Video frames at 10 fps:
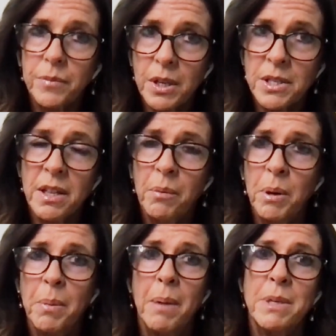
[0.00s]
So then we
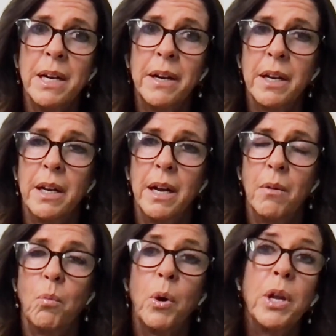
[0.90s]
mapped out,
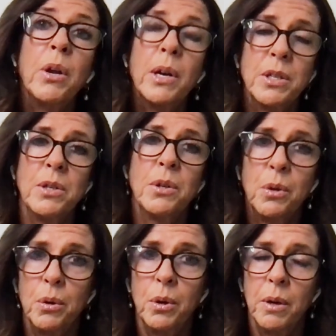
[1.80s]
what are you going to
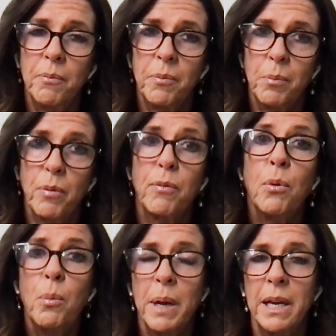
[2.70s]
do
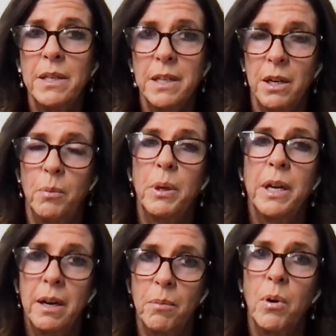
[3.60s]
before bed to help you
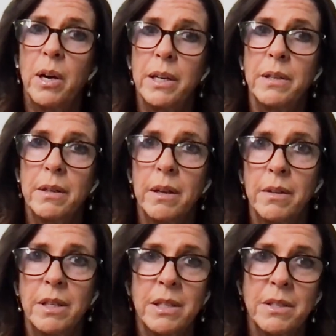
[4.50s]
to unwind
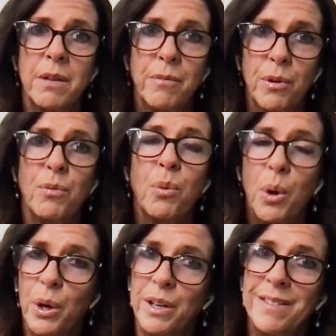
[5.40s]
that doesn't involve
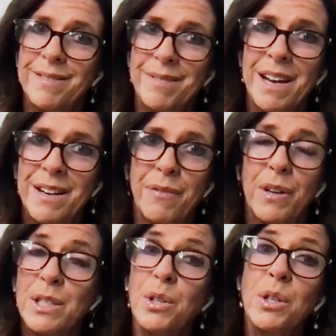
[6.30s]
work and
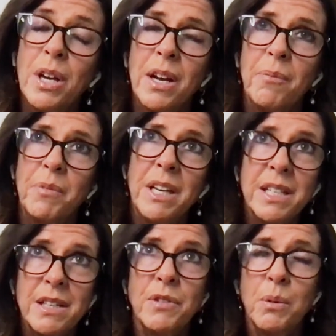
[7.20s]
Netflix? So
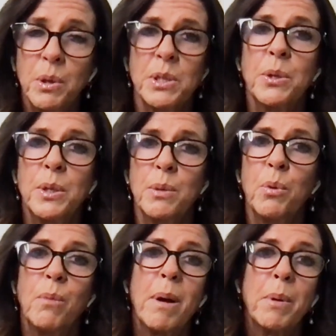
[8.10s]
yes, if she wants to do some
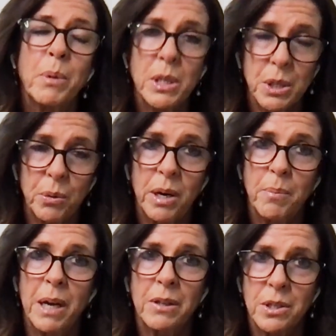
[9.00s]
work, maybe we just creep
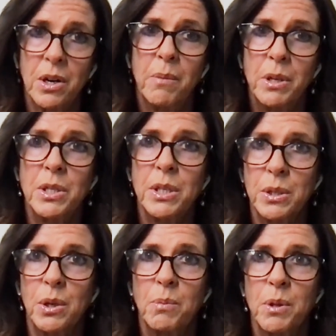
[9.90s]
back the time that she
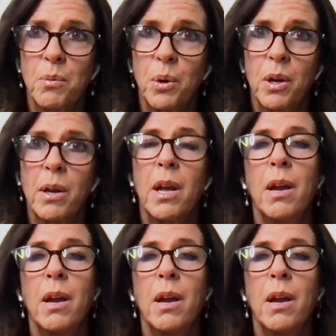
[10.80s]
stopped the work.